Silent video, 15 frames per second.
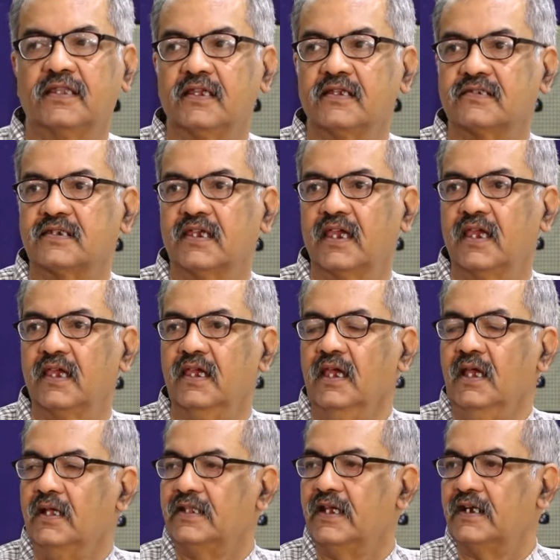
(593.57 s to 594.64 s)
they say
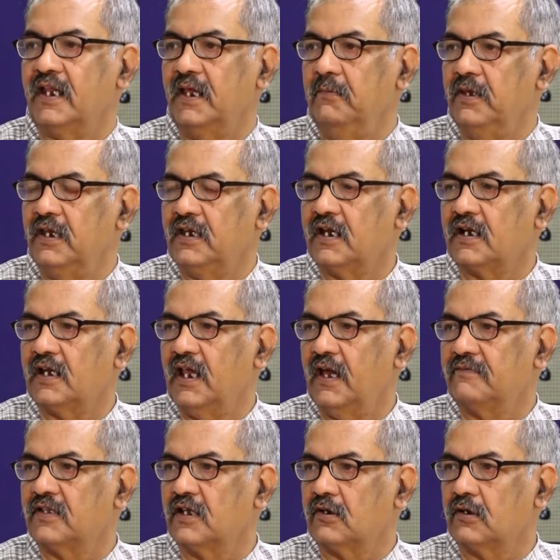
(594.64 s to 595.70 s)
that immediately
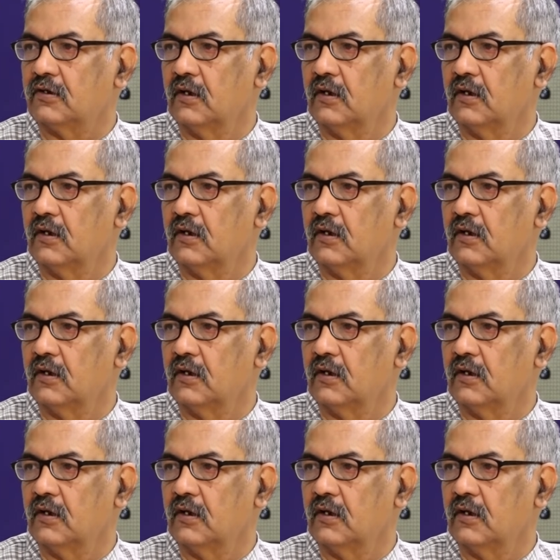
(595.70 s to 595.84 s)
after